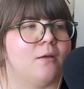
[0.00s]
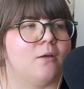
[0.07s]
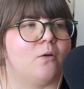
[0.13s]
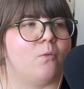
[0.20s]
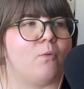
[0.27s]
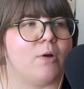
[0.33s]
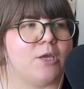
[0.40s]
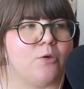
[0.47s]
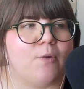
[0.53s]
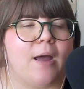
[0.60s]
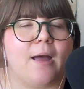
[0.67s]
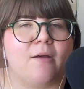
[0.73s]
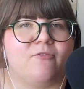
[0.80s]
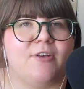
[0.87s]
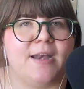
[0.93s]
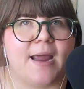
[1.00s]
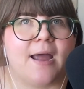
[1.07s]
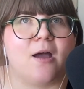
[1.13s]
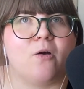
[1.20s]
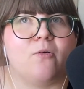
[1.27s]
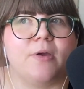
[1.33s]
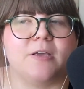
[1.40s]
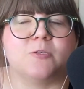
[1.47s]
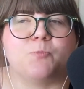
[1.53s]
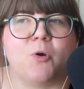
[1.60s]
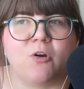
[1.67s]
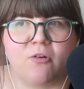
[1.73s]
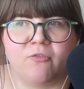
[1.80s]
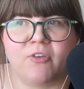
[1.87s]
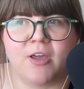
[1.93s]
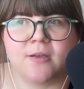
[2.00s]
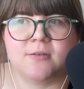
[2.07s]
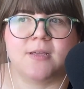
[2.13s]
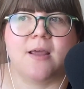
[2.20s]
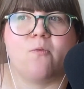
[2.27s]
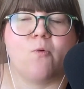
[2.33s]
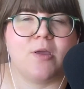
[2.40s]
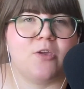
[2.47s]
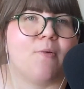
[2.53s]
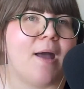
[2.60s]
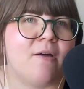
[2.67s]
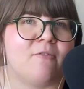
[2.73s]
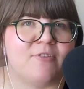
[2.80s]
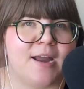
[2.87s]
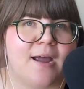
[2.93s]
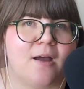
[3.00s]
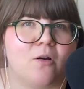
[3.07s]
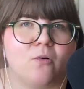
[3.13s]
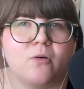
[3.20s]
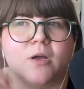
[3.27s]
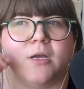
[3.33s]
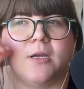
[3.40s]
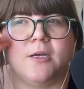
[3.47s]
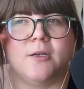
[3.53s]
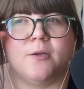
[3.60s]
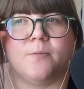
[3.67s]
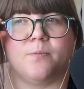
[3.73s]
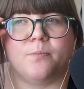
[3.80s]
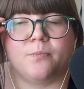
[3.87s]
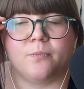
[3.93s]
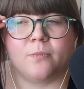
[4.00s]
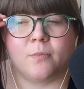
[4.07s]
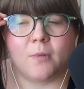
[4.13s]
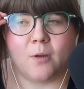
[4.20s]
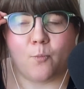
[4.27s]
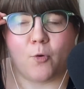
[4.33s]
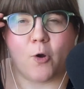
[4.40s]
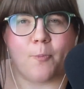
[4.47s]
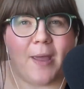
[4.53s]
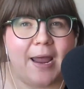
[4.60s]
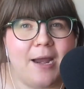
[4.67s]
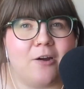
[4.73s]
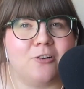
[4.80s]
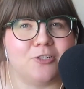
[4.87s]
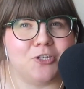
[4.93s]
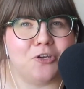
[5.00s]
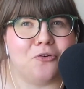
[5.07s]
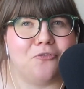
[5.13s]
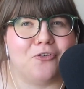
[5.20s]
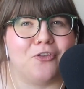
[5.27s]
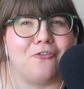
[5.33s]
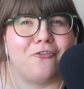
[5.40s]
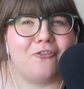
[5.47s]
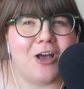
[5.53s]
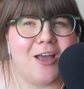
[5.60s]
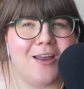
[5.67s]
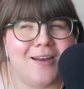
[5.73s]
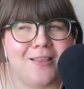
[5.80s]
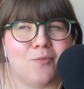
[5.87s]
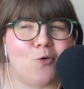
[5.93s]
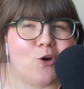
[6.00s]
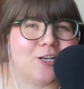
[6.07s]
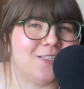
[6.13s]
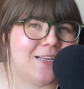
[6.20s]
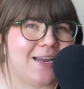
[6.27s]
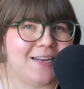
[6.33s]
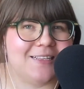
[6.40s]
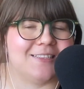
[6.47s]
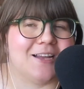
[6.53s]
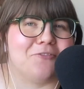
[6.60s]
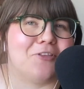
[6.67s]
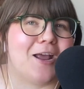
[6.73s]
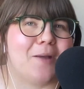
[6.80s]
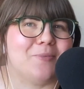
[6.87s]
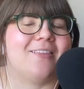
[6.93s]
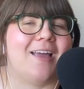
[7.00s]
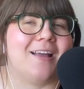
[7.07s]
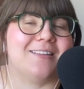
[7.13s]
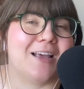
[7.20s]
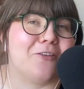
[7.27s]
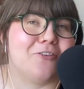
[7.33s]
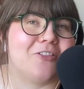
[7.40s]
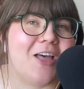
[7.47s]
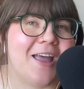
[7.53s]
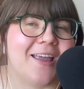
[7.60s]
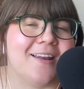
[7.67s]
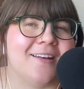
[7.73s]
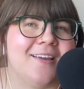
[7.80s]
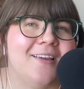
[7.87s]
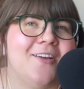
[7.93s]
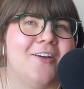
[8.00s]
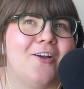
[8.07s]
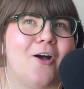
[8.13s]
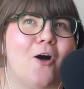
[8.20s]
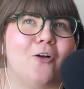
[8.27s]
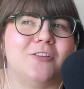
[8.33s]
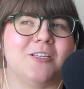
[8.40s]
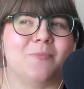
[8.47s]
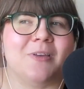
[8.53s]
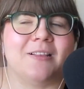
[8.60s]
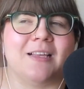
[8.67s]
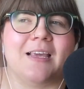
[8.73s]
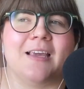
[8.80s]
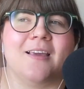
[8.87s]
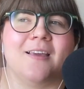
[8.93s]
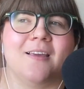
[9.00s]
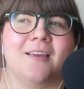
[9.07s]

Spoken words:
what you have now is perfect, and what you have now prepares you for the fun and the more exciting stuff that happens down the line. Ultimately,